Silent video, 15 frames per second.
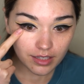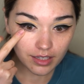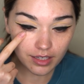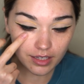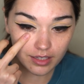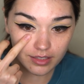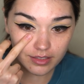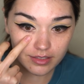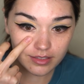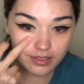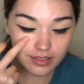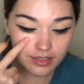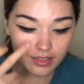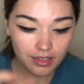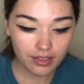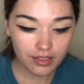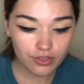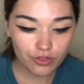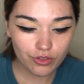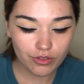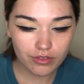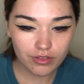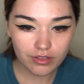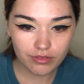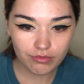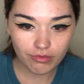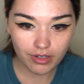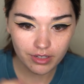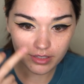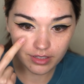And I like to use this
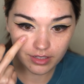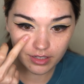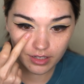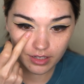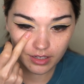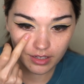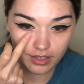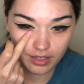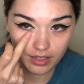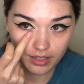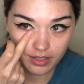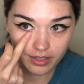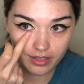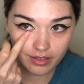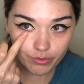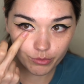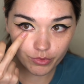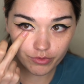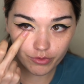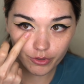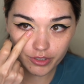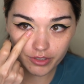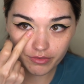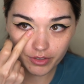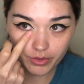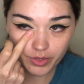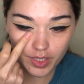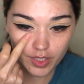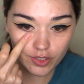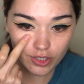one before the
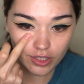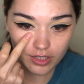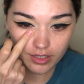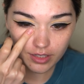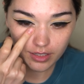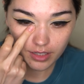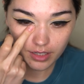foundation,